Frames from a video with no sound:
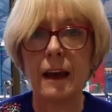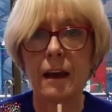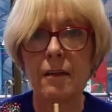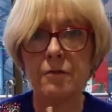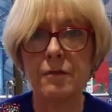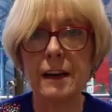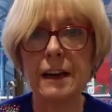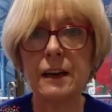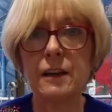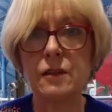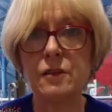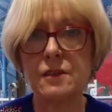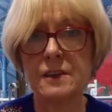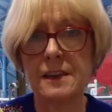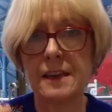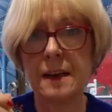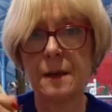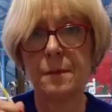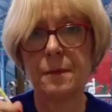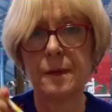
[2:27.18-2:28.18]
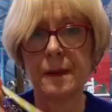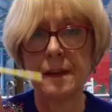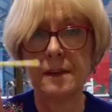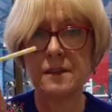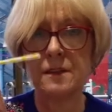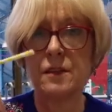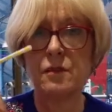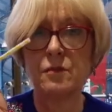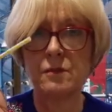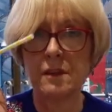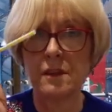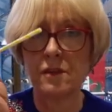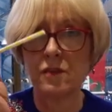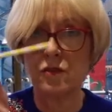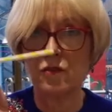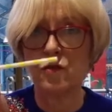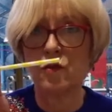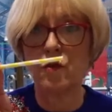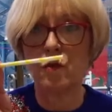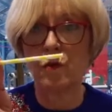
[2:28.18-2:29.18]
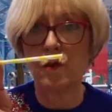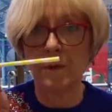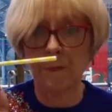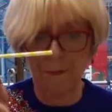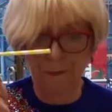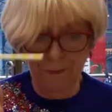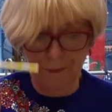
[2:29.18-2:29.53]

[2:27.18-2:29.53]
a really good tip is to use a straw.